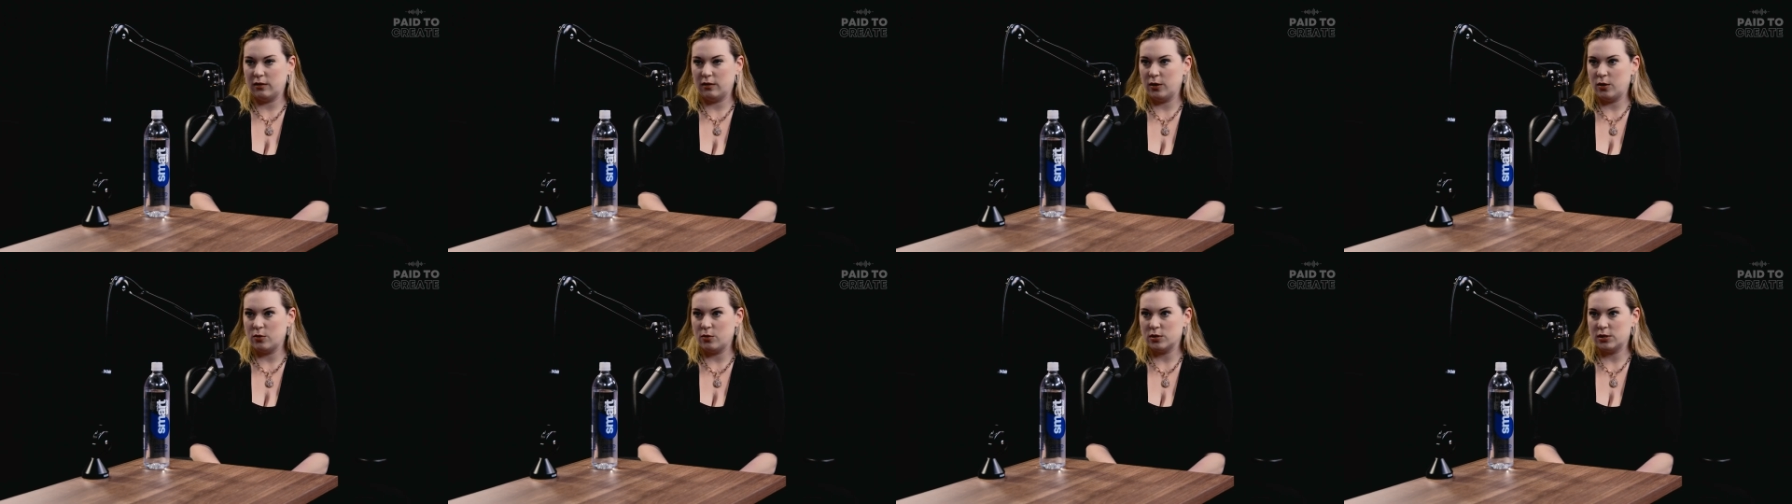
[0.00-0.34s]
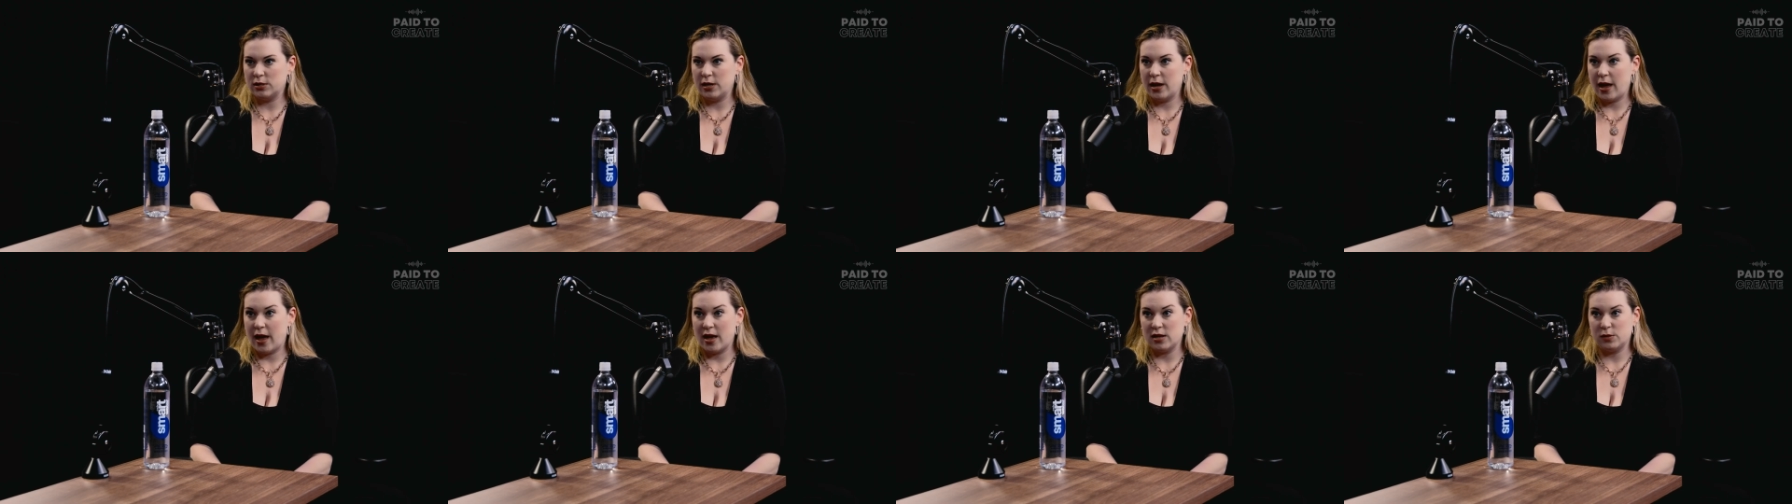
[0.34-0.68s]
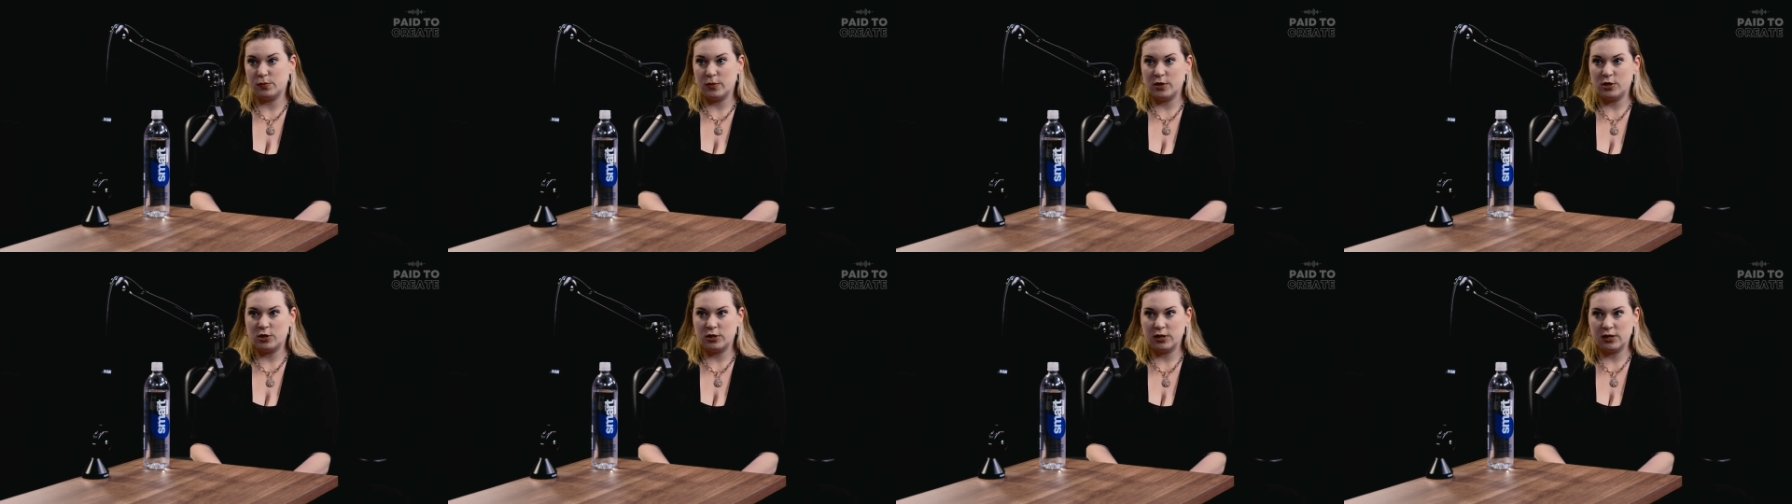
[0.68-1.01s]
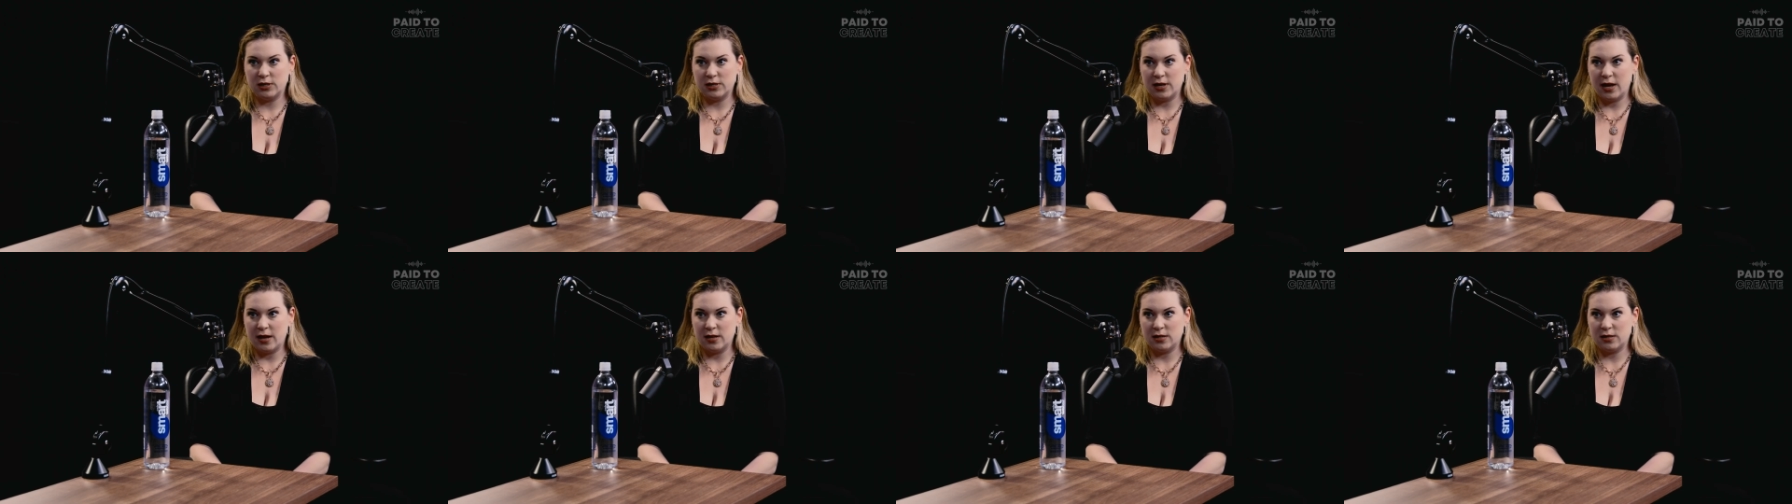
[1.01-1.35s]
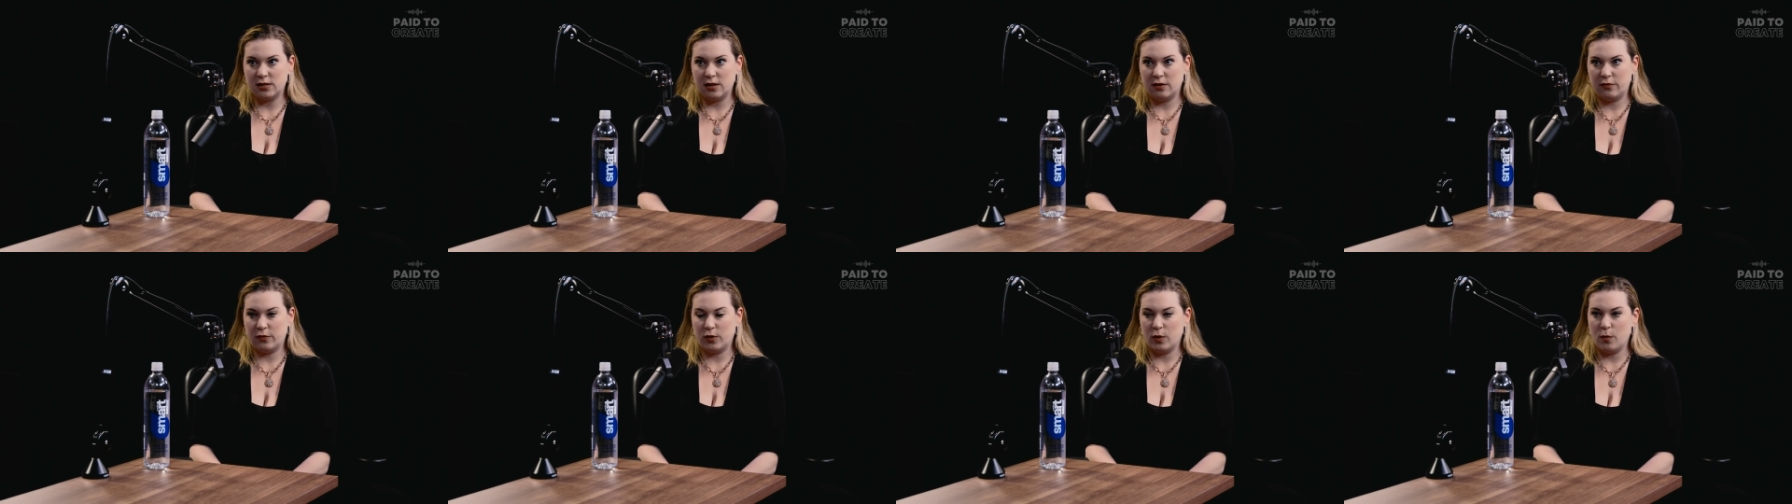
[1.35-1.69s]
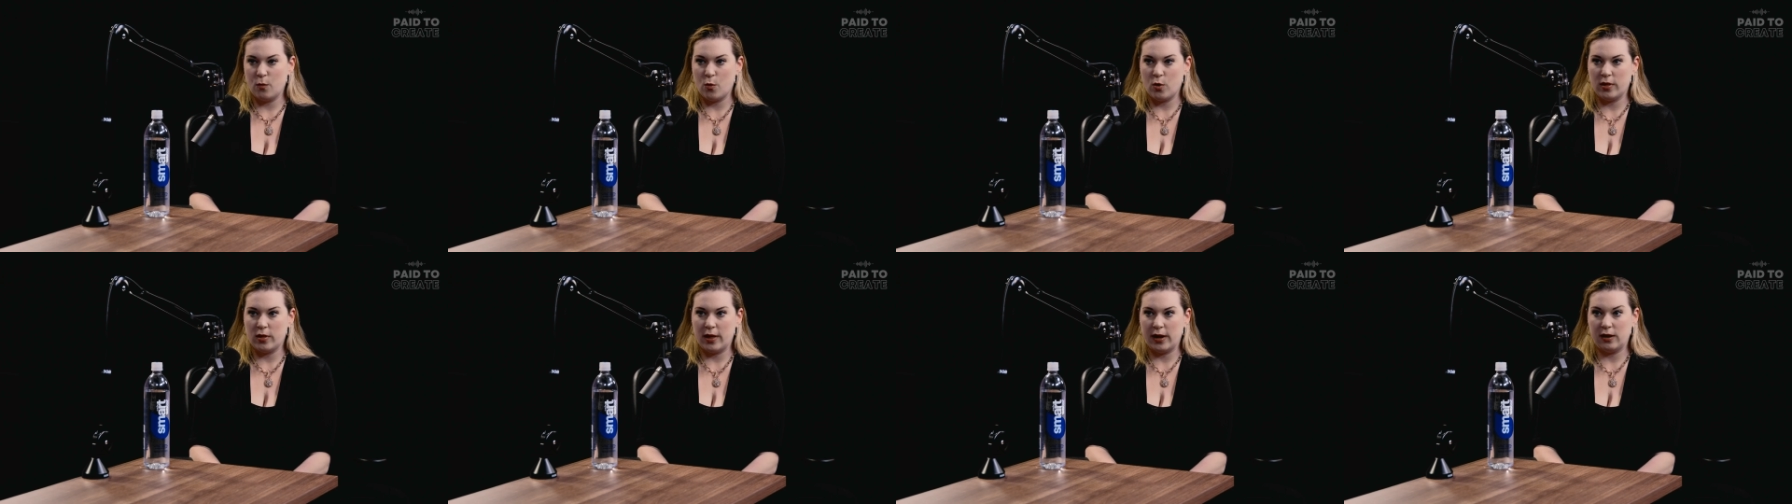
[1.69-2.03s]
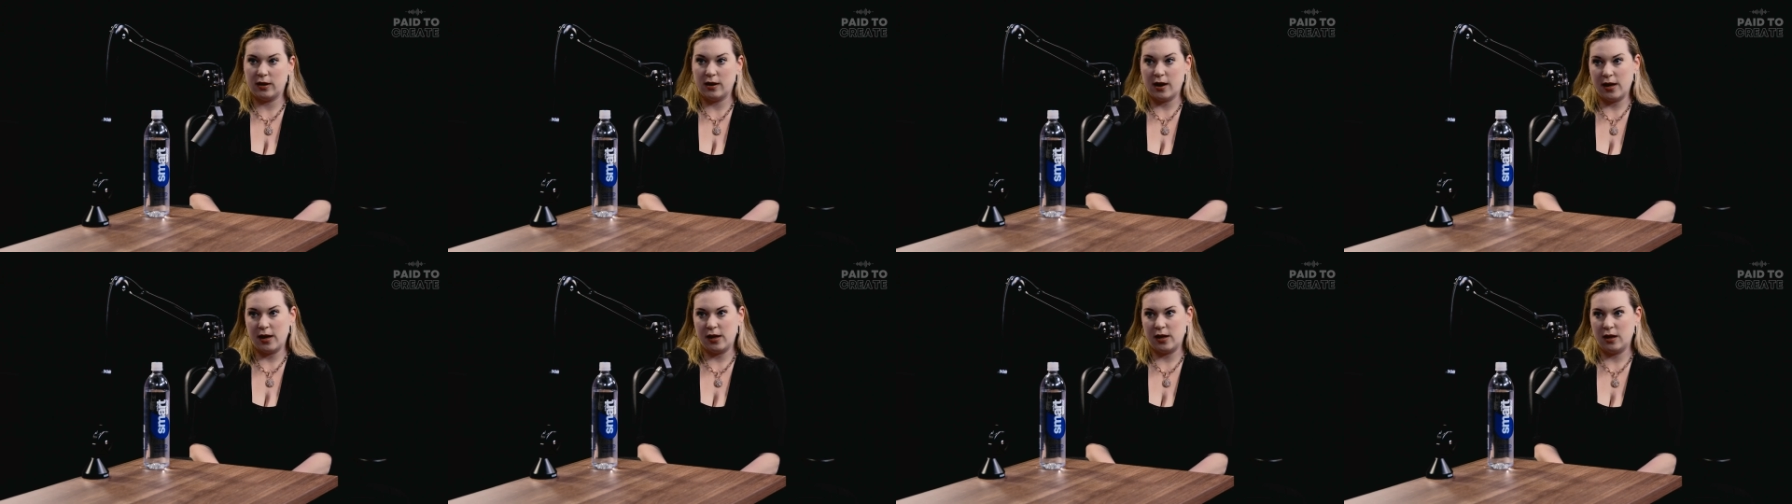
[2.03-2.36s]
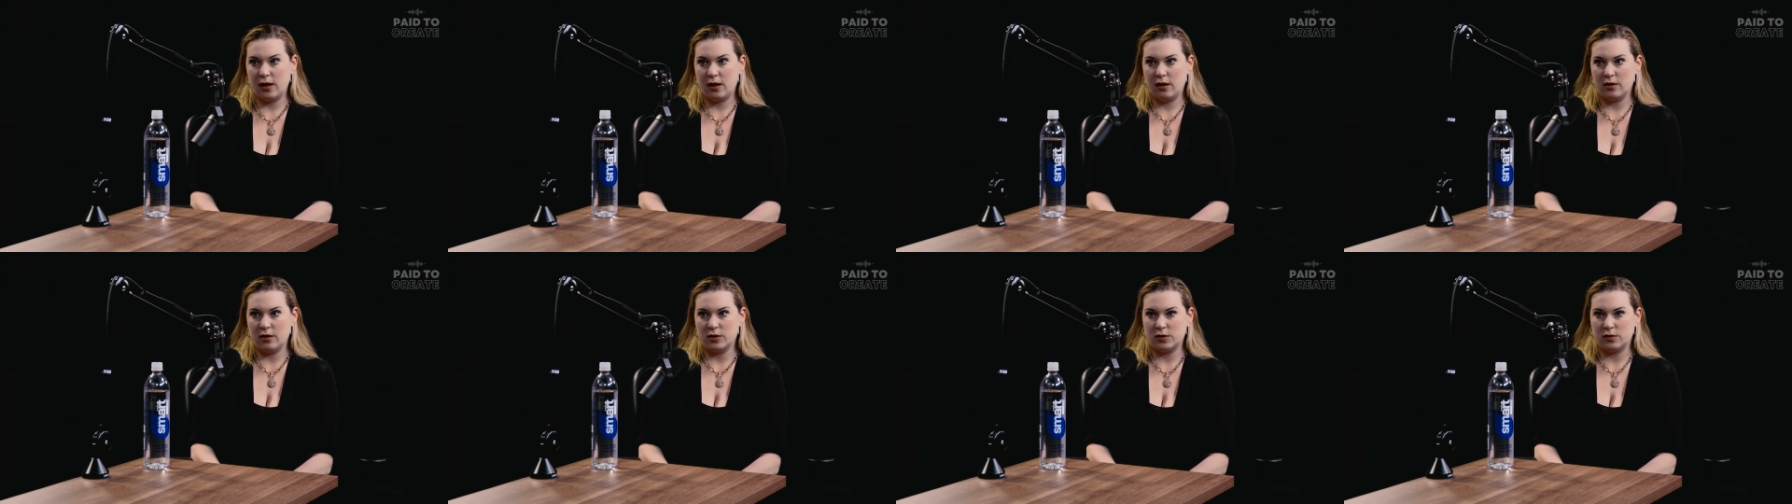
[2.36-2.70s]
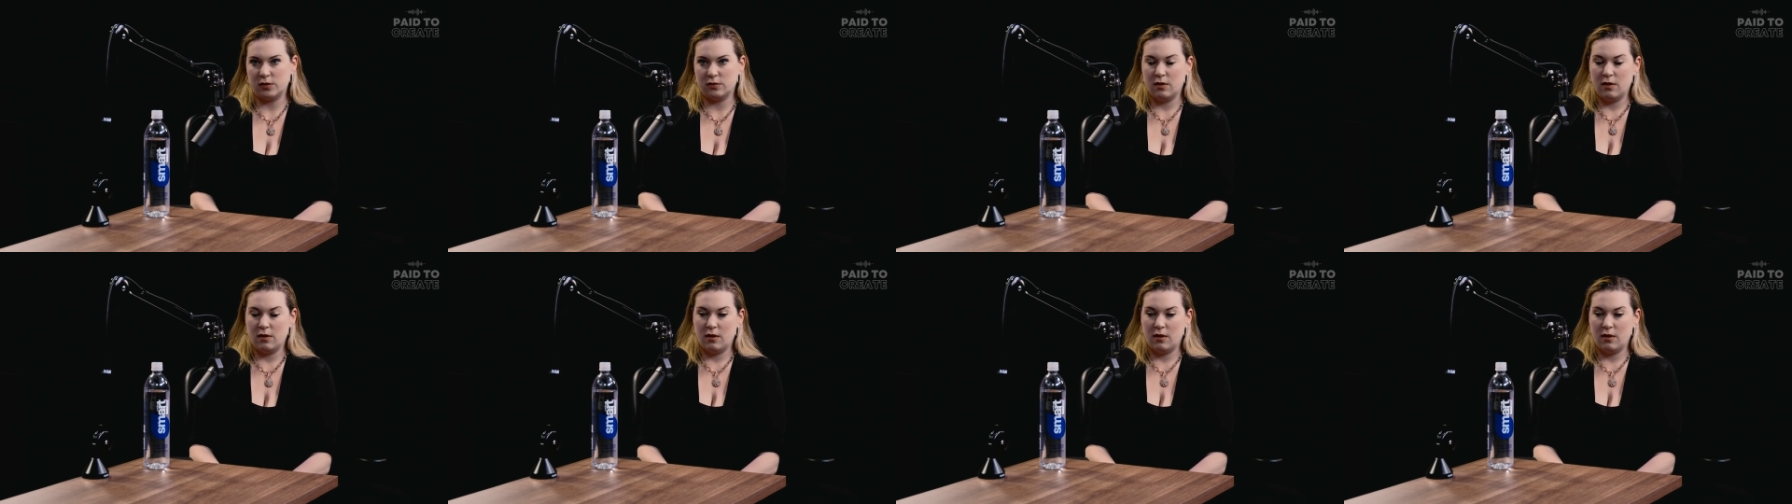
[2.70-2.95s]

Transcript: You don't see as much success if you're more like Nike as,